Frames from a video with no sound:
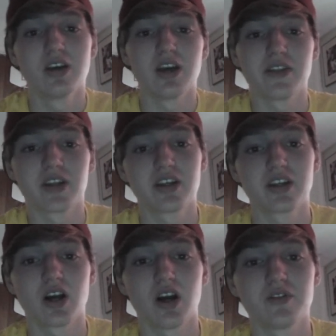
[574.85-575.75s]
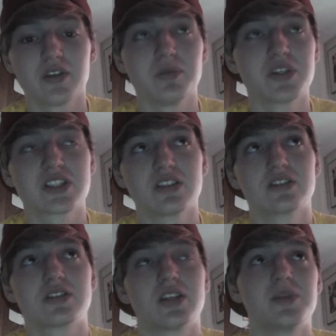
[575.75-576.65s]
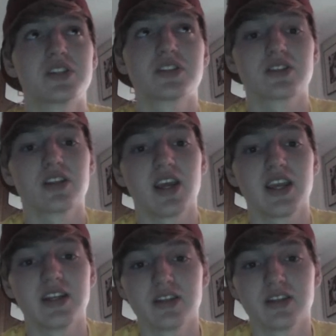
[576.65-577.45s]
And that kickoff, he missed his lane,